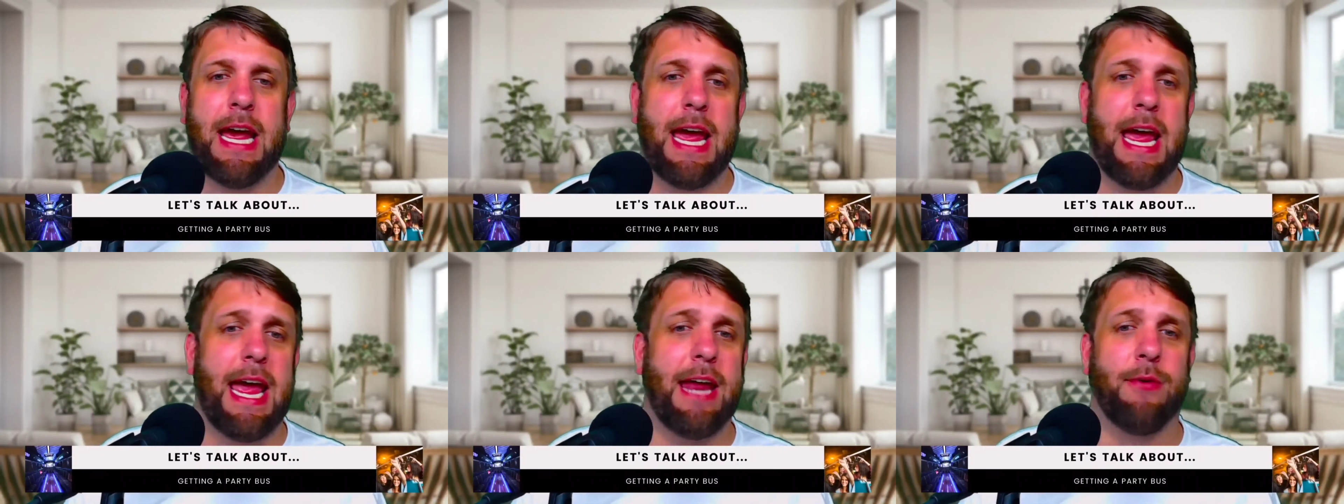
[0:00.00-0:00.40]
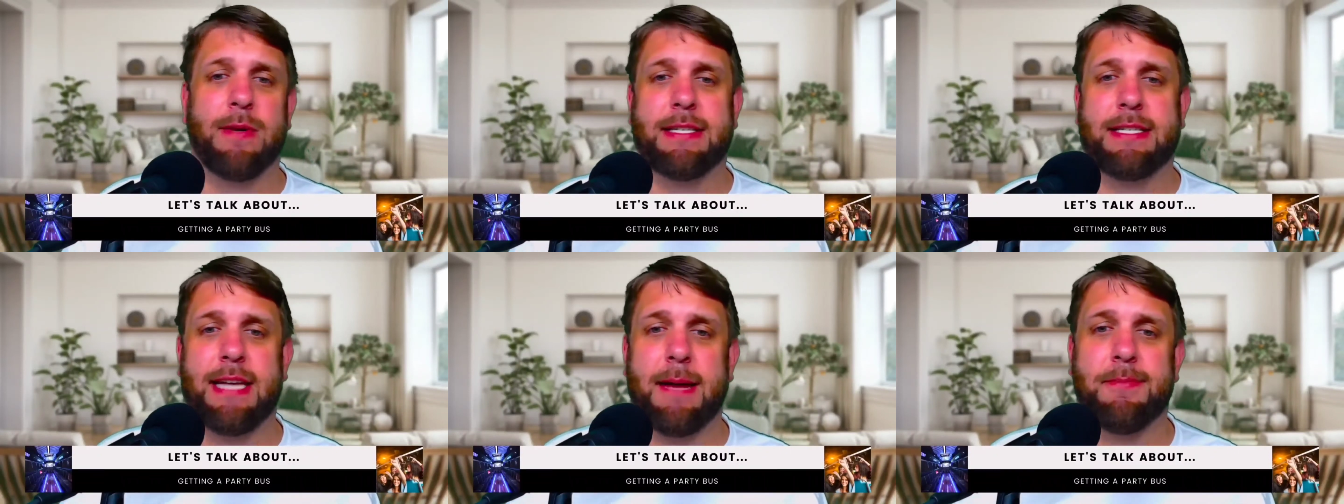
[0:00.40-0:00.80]
and
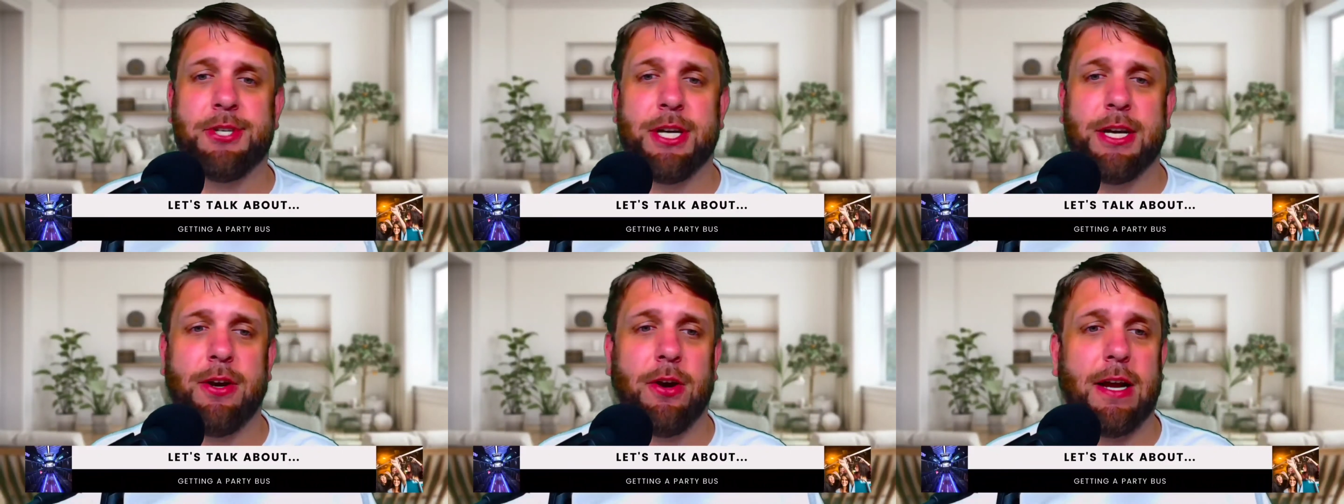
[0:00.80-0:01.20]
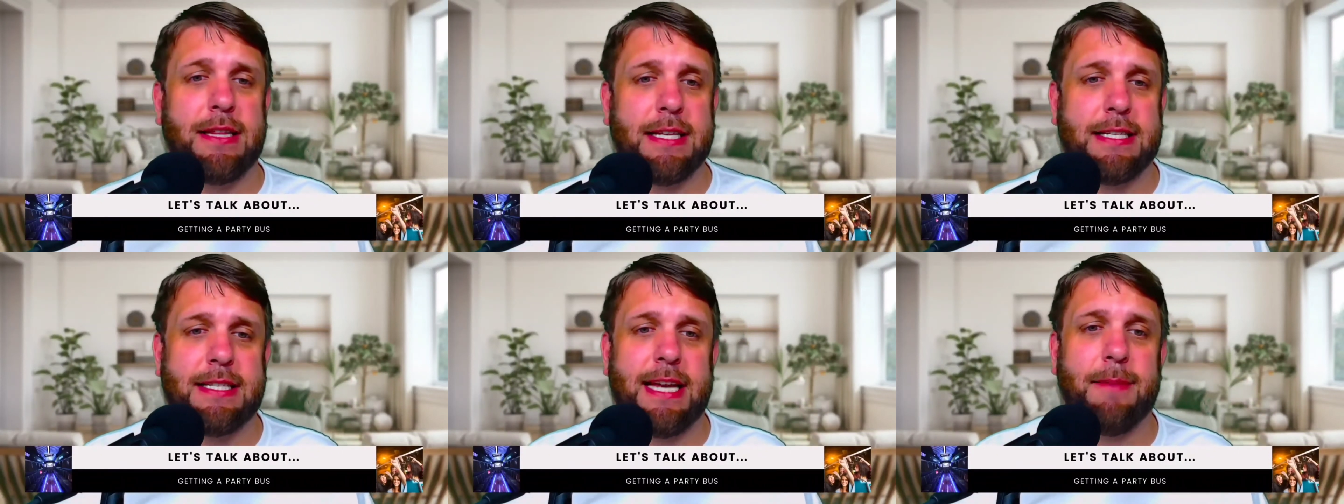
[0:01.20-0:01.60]
reception are at the
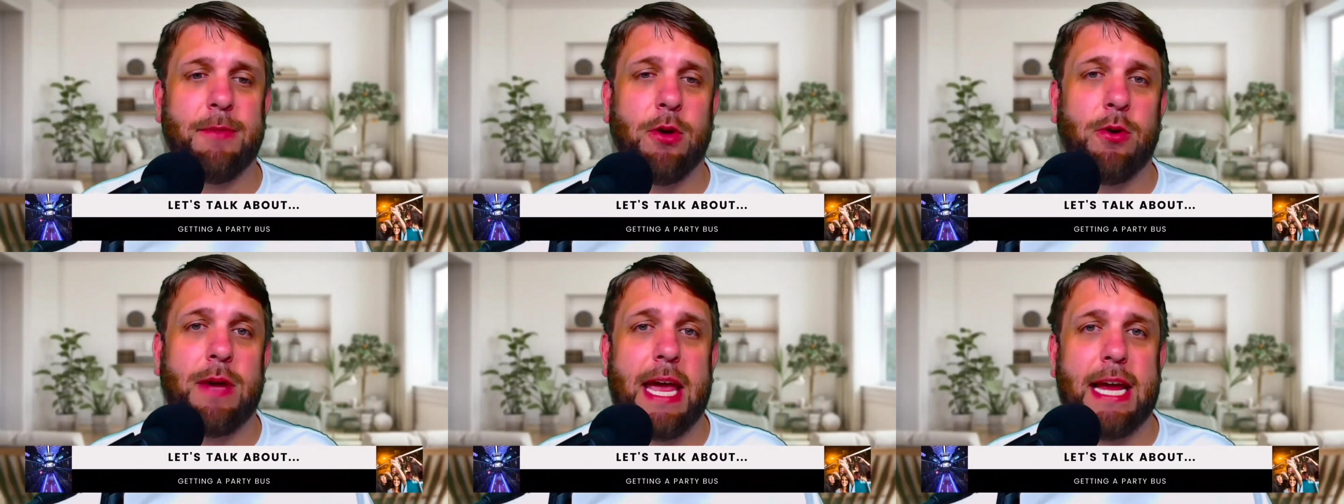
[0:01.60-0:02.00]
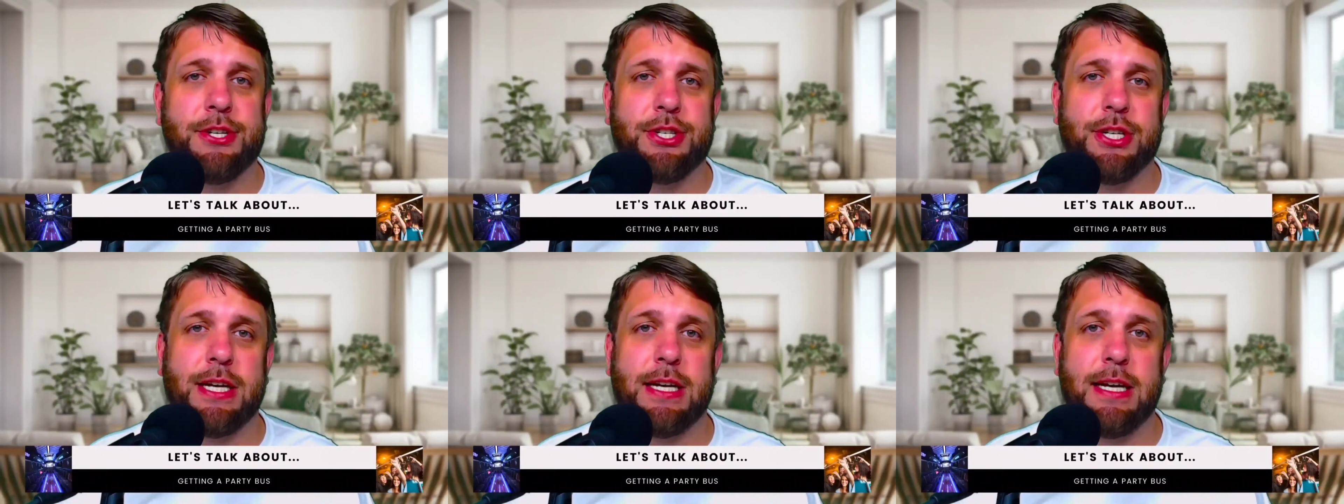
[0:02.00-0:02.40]
same
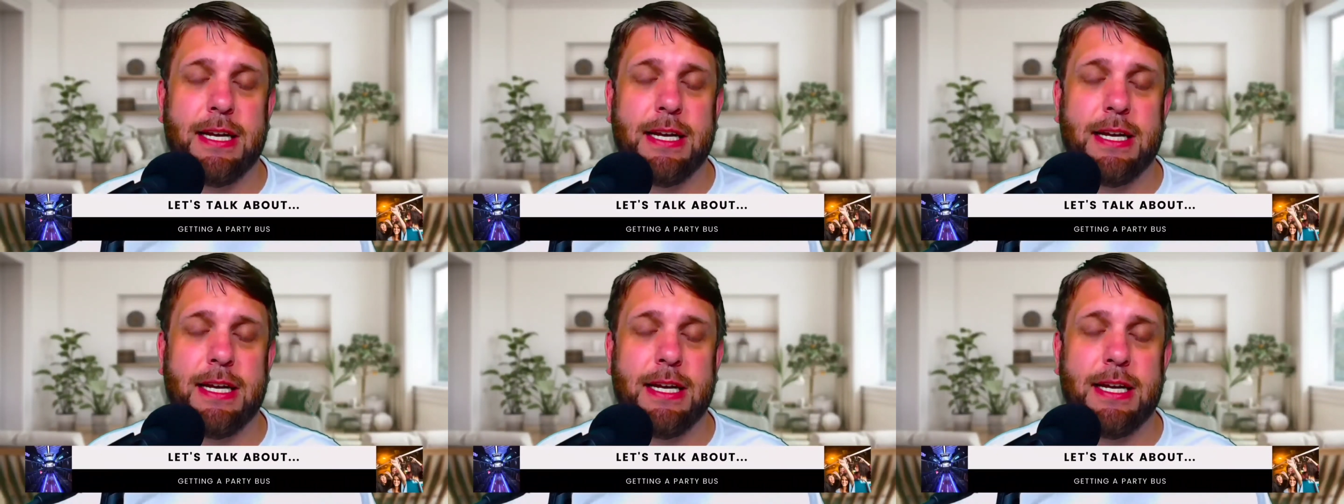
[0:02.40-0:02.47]
location,